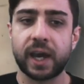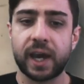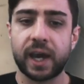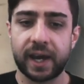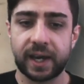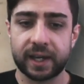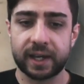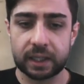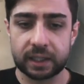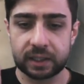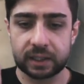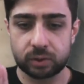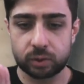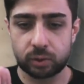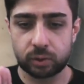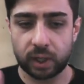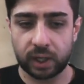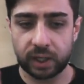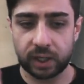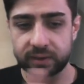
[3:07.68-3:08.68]
And
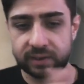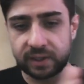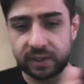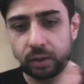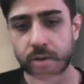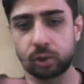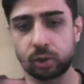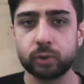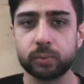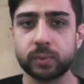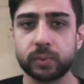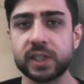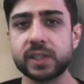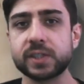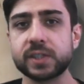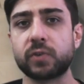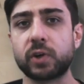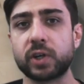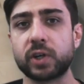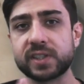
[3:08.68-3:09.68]
the room
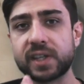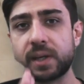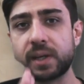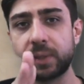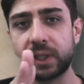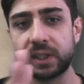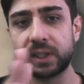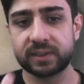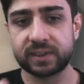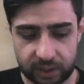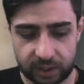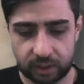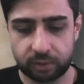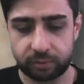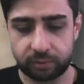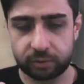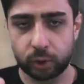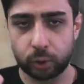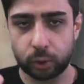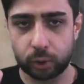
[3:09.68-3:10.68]
is, for example, 10
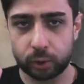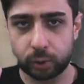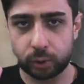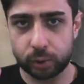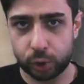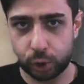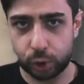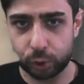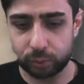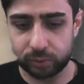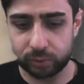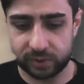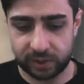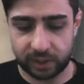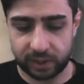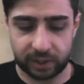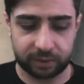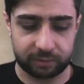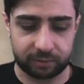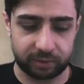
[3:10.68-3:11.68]
of your shoes
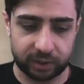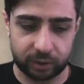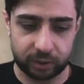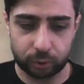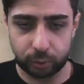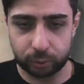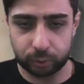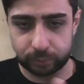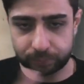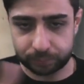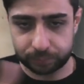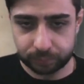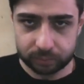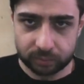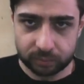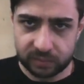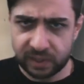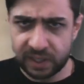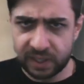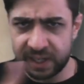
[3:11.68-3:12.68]
when you
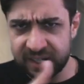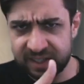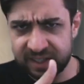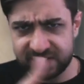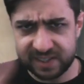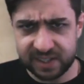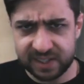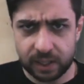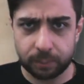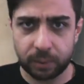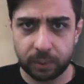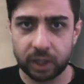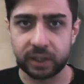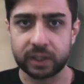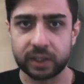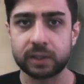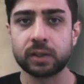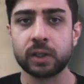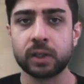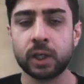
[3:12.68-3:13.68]
step on
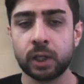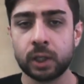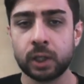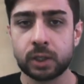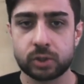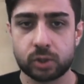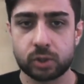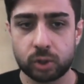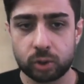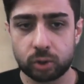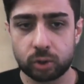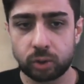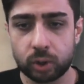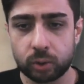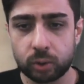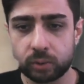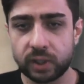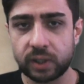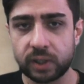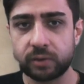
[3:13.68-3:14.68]
it. So
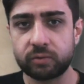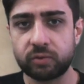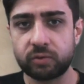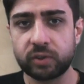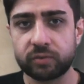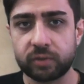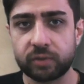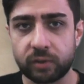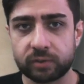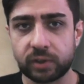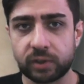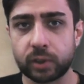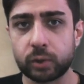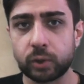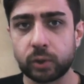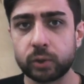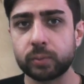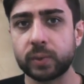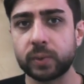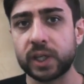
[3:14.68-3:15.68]
the width of the
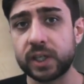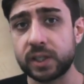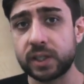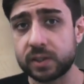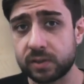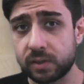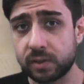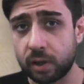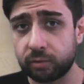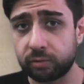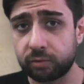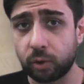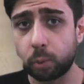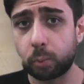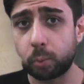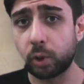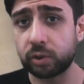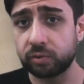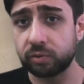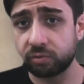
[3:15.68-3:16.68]
room is
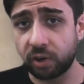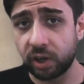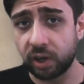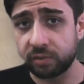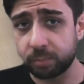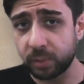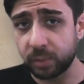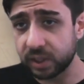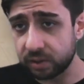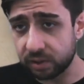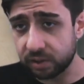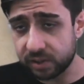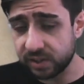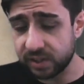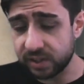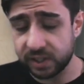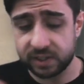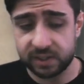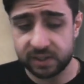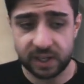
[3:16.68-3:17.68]
4.5
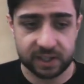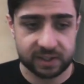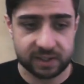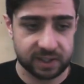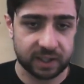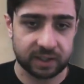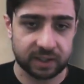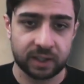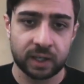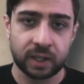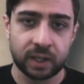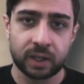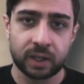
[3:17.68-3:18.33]
meters, easy as that.